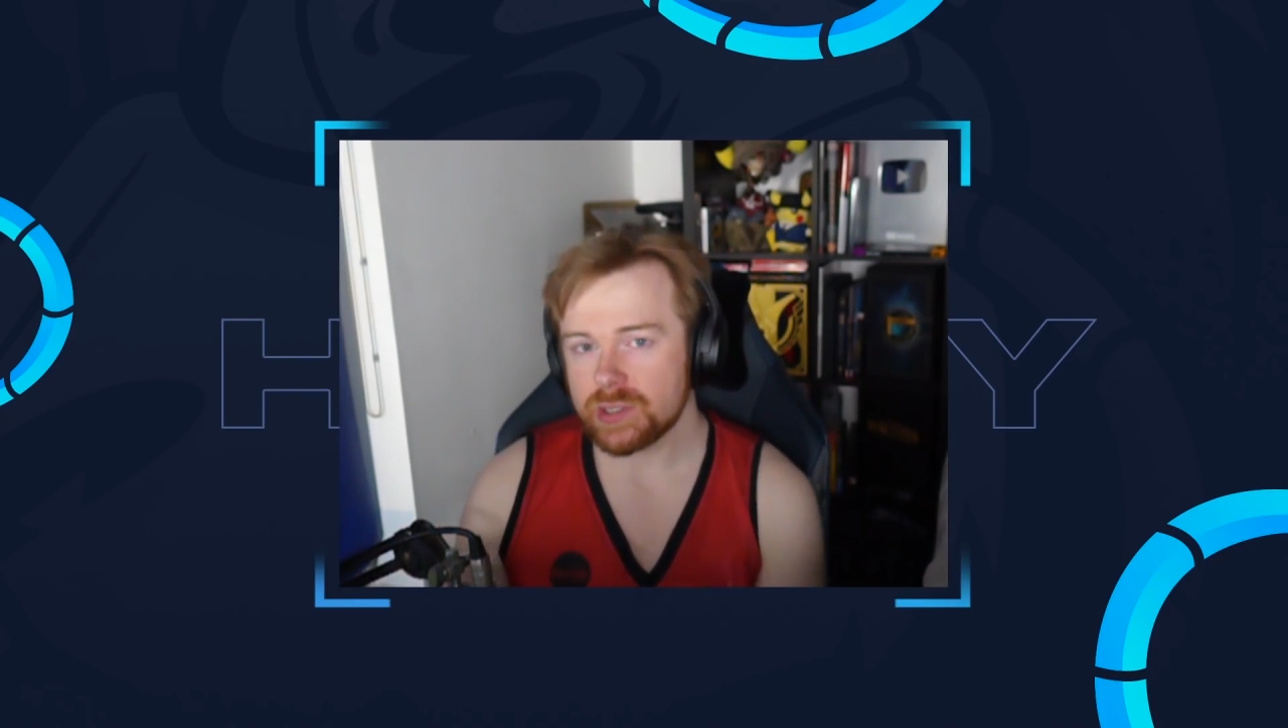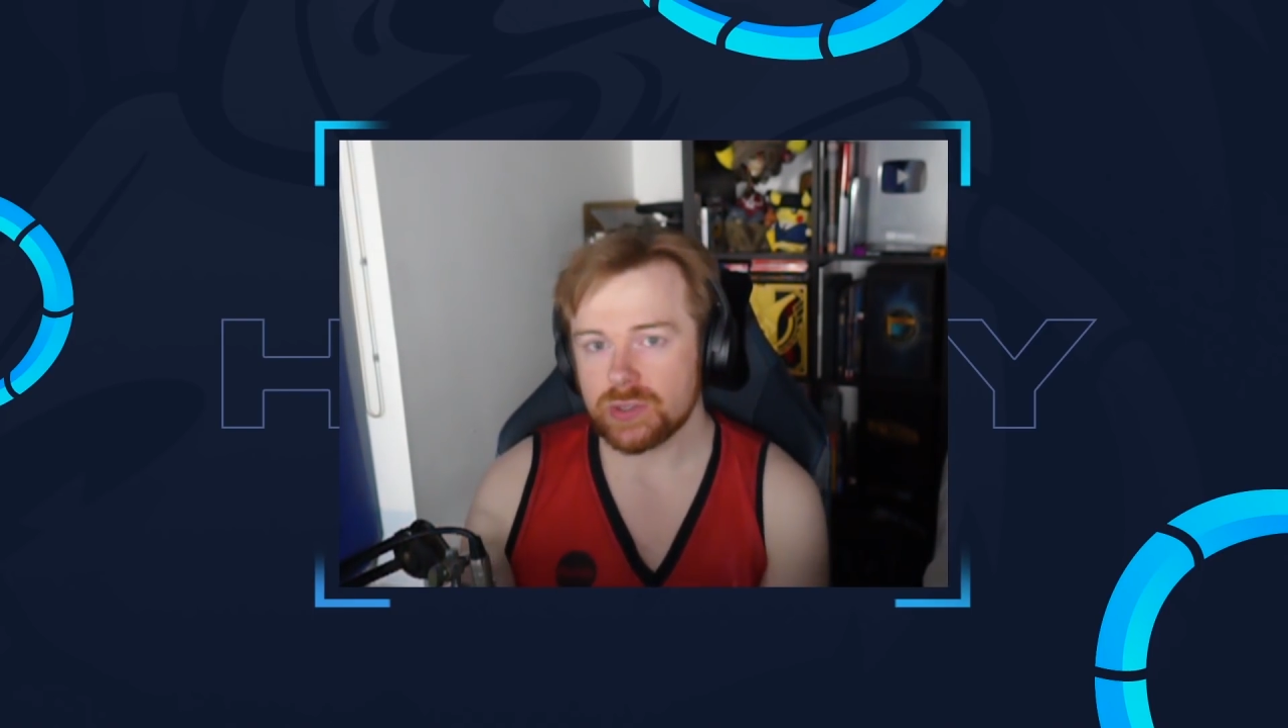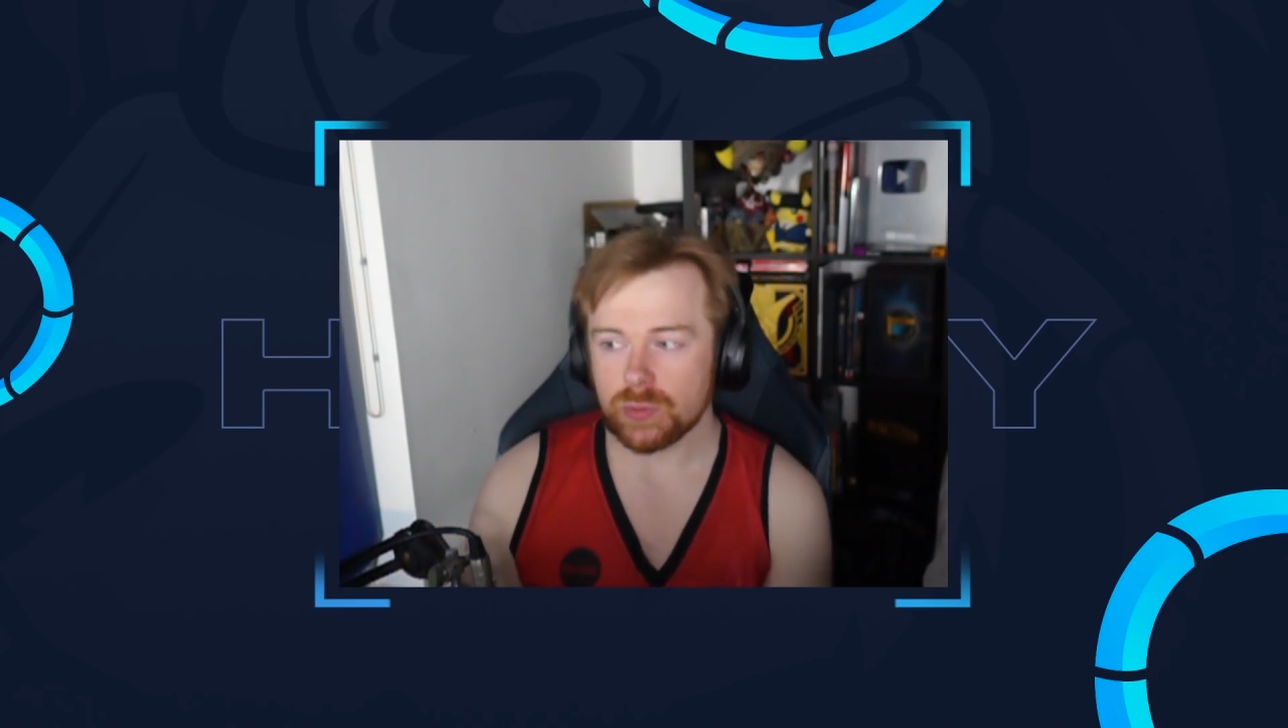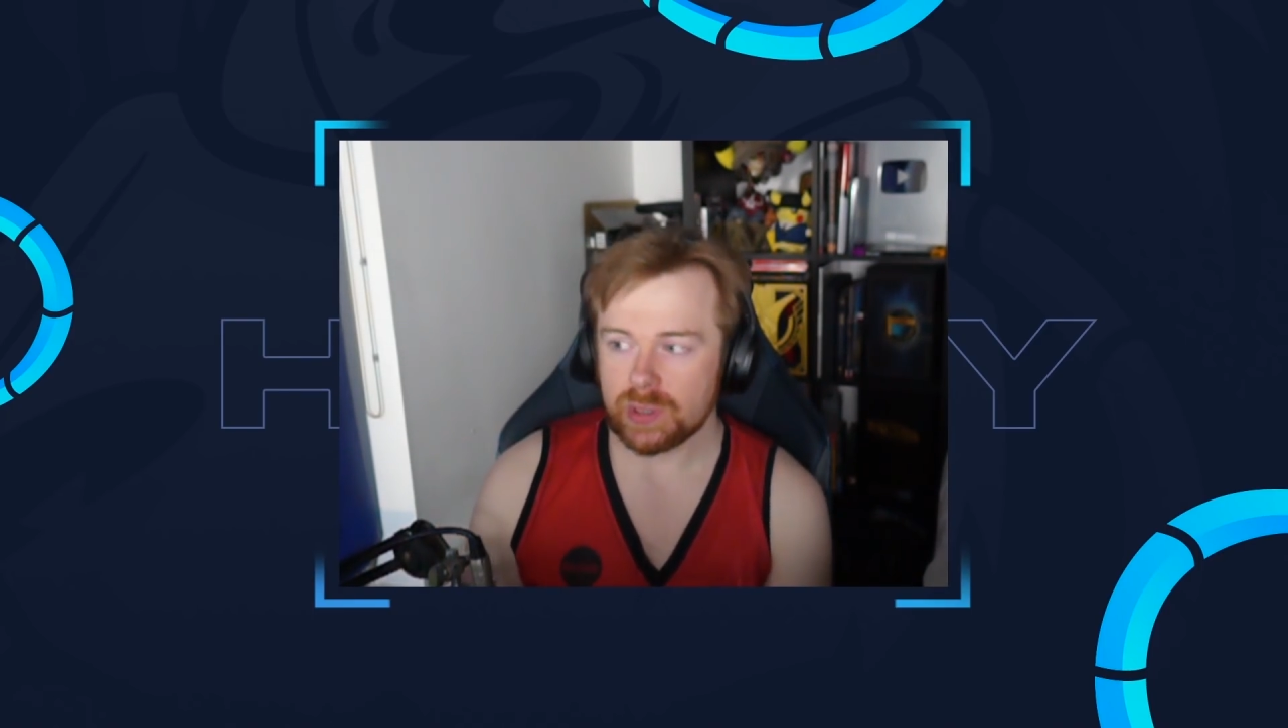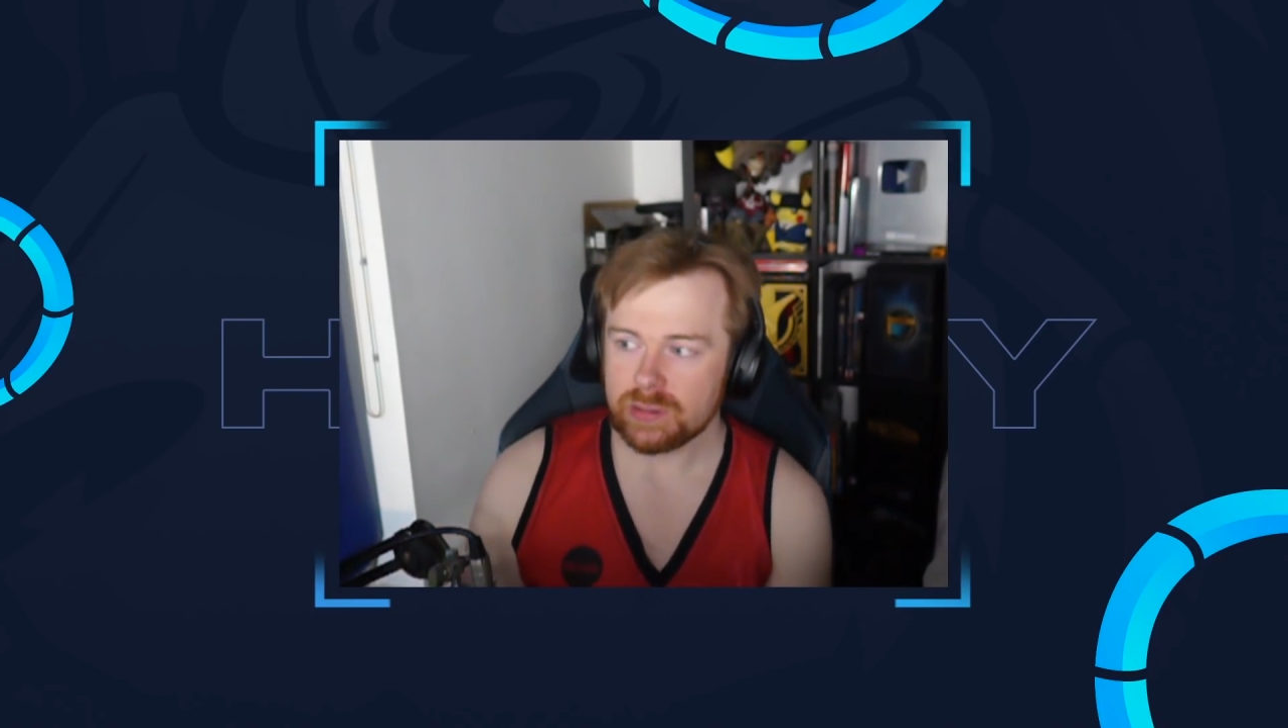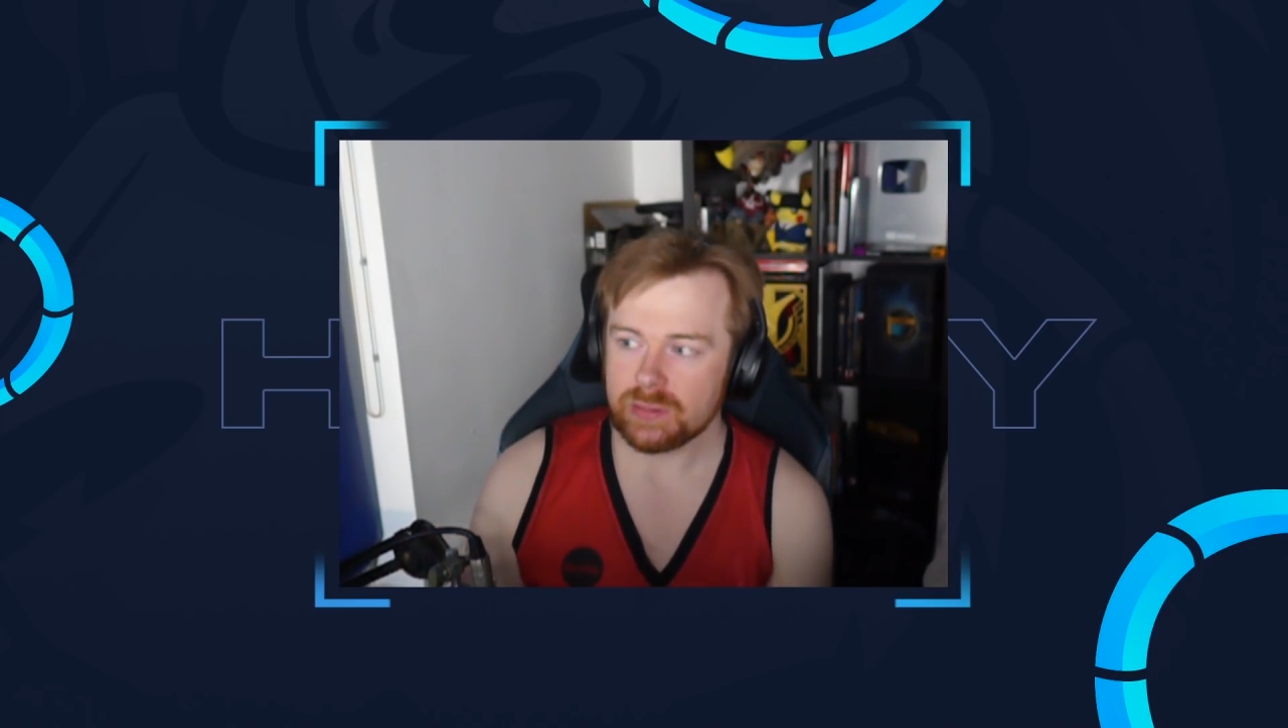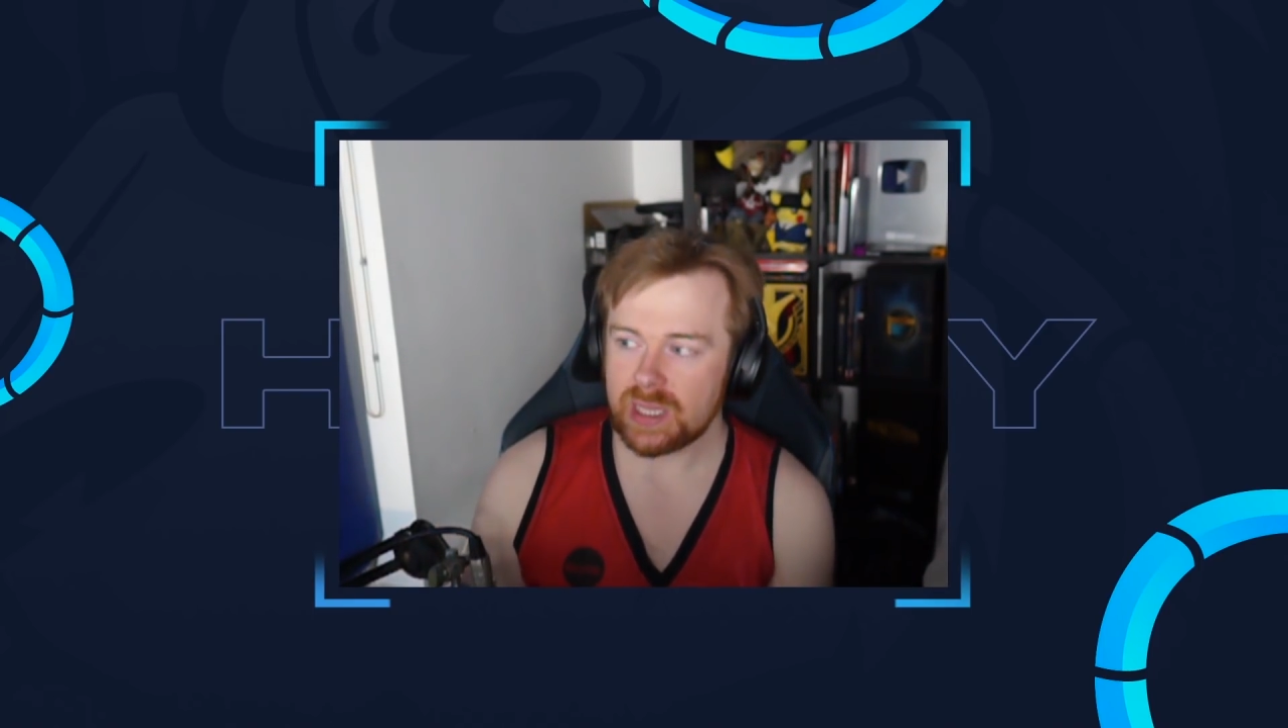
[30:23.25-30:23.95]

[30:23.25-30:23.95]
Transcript: enjoyed.